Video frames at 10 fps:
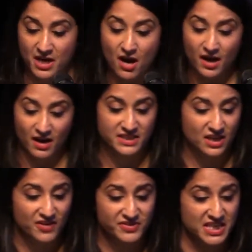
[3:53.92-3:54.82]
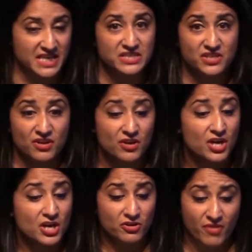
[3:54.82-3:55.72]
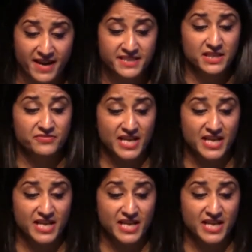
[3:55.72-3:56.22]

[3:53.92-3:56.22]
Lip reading: of the highlights that I've seen. So creative,